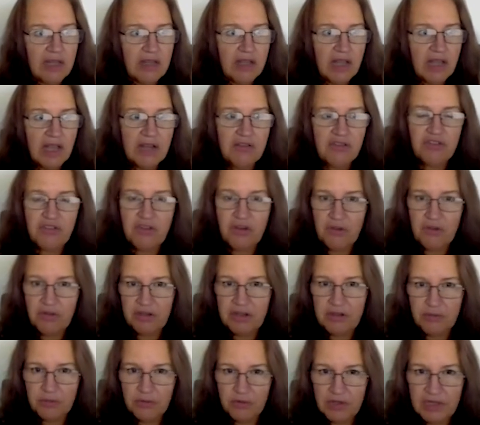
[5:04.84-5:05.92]
and
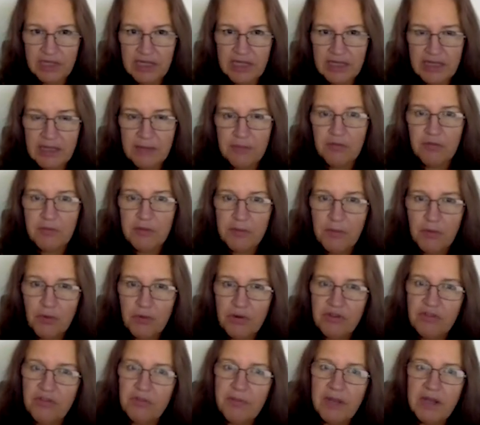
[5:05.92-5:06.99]
show that it will lead them to be
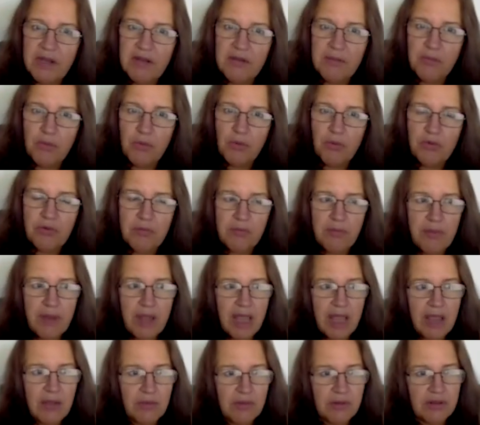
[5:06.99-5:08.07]
more independent, more
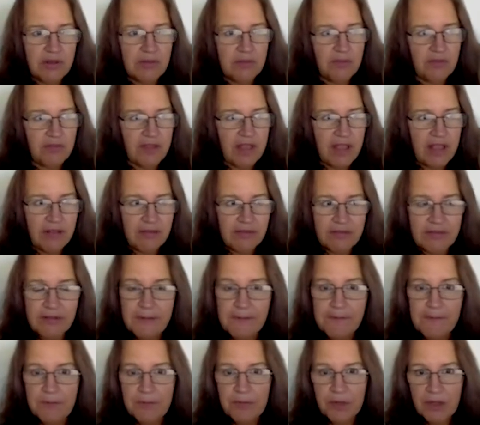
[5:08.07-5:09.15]
empowered
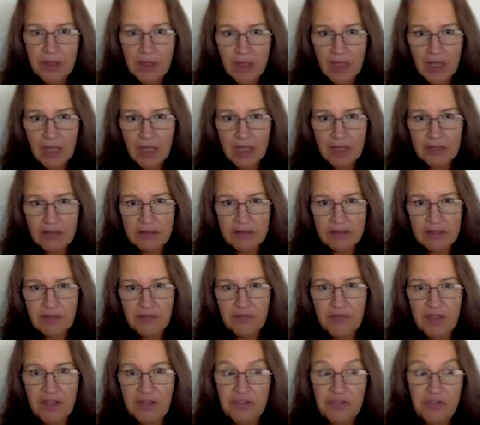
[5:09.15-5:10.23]
themselves. And
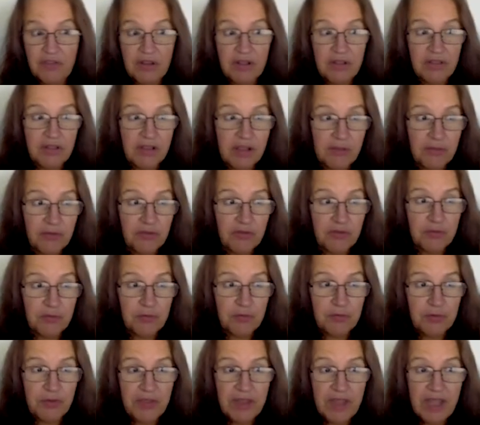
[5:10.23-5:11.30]
if that strength comes
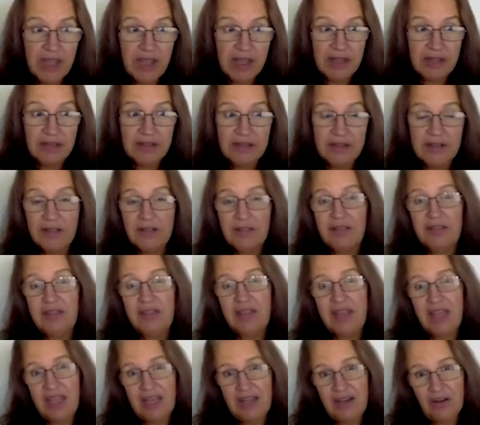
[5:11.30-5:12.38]
from within,
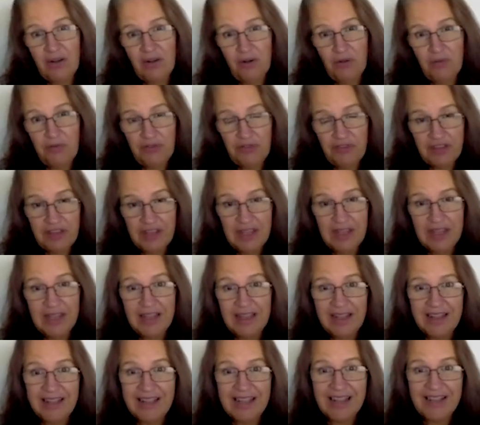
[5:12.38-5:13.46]
then
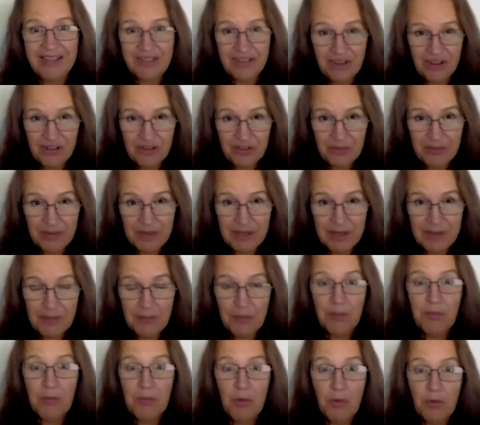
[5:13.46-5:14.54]
obviously that's going to
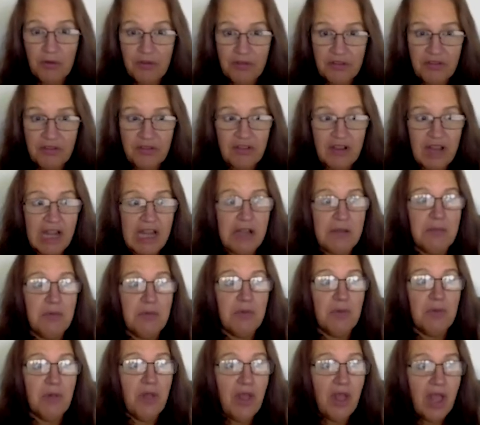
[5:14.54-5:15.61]
be more
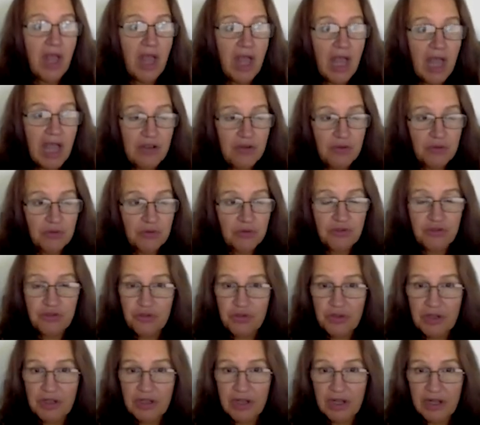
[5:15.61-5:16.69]
sustainable, and you'll
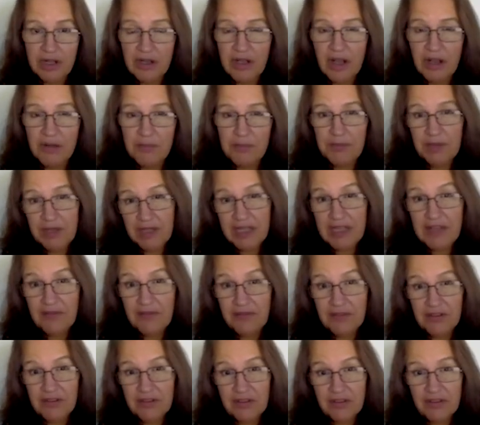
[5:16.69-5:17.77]
truly, and I
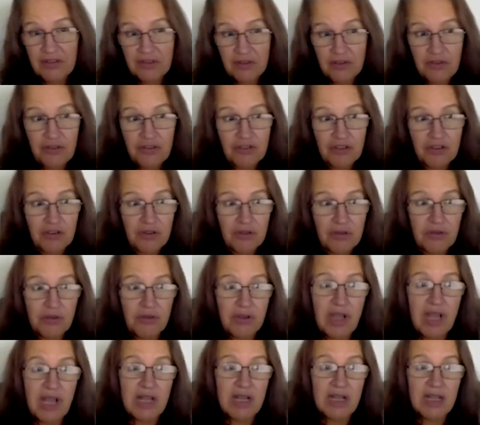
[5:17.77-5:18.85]
believe that the
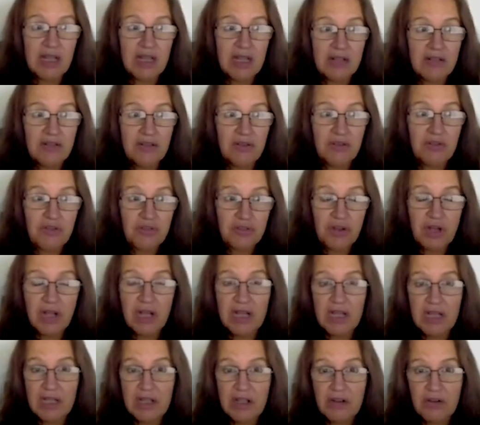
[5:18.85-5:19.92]
social
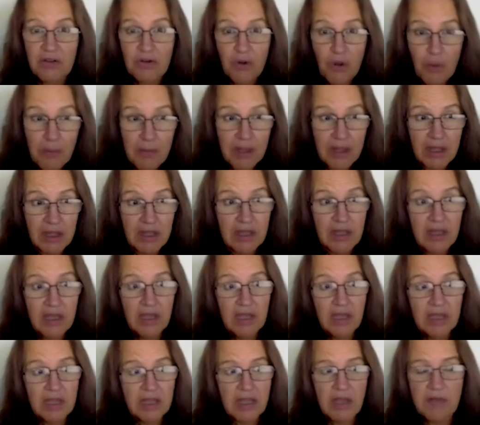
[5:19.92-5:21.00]
and economic
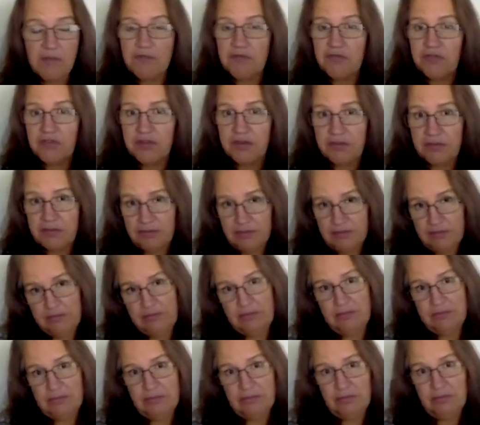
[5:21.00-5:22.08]
comfort
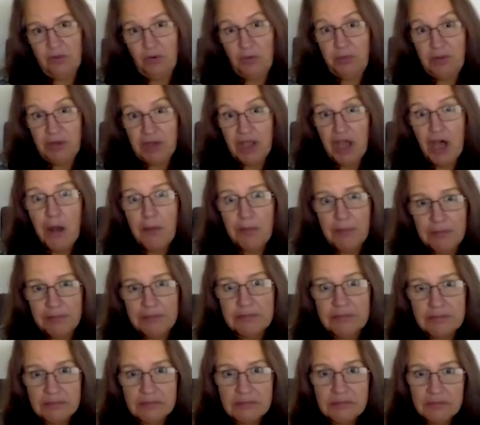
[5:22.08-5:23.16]
will
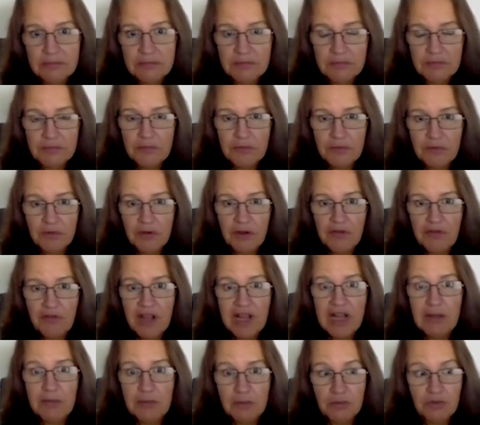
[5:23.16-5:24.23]
become
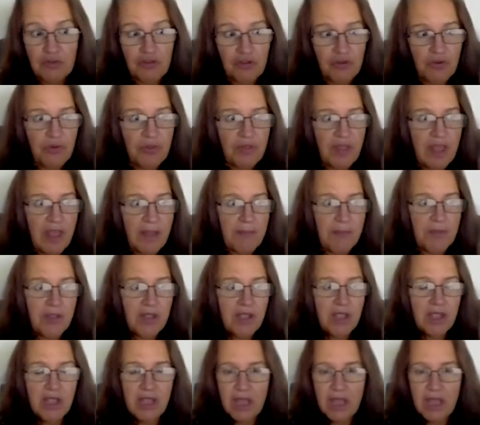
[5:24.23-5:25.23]
available to them.